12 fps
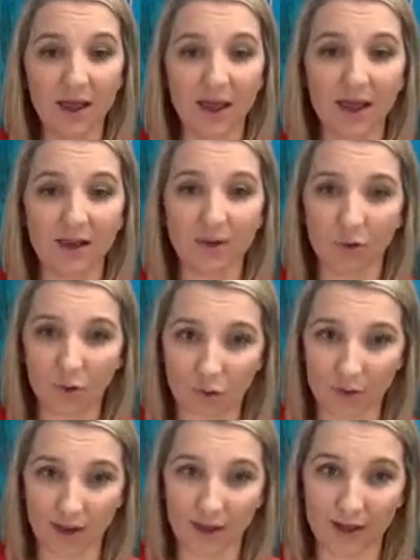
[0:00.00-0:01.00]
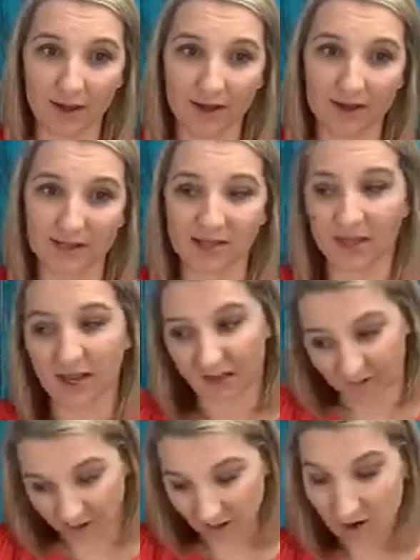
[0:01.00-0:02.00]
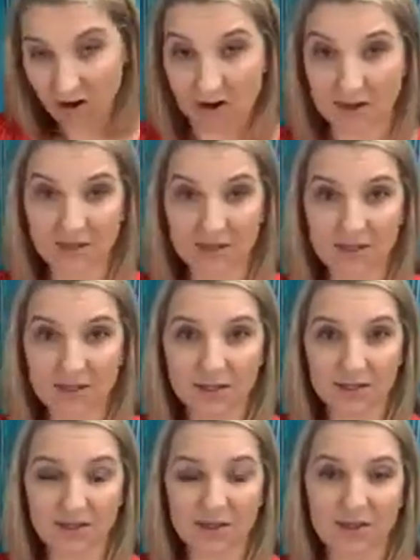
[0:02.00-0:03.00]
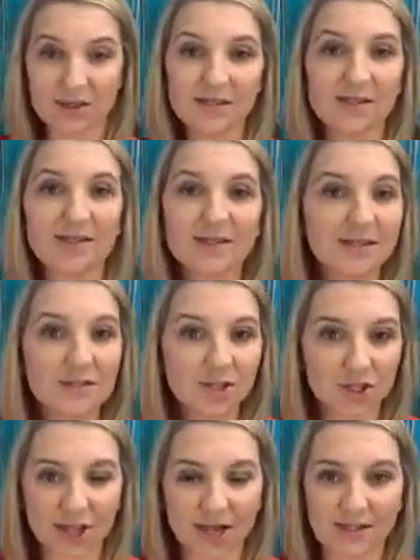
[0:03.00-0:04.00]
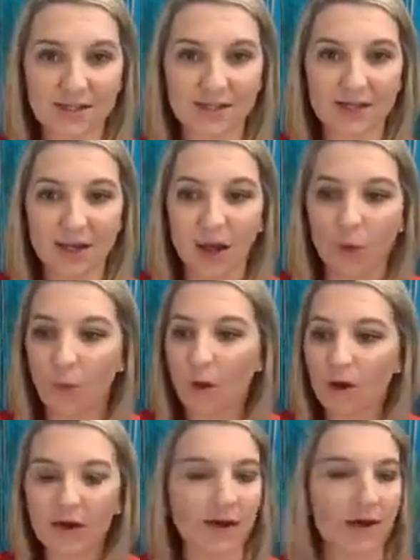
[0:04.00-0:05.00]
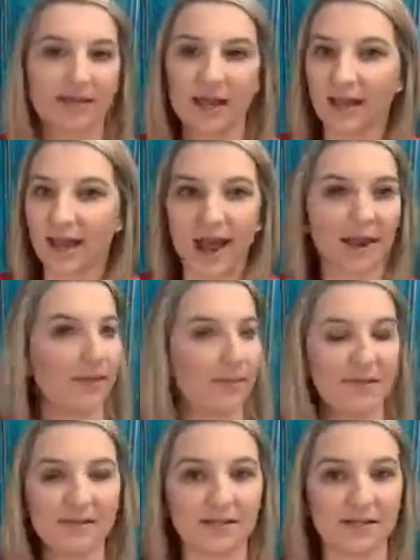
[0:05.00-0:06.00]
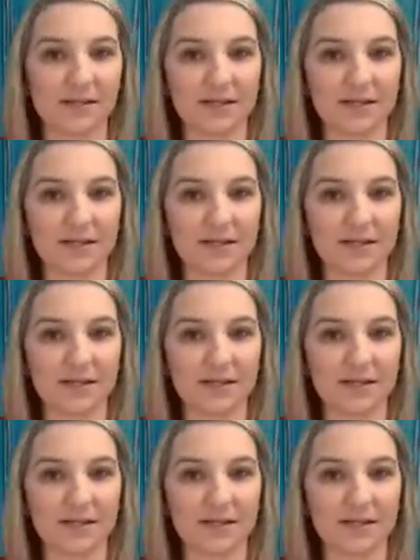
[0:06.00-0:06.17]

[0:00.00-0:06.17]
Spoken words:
in order to cover your costs. So this isn't just what can I take out of the business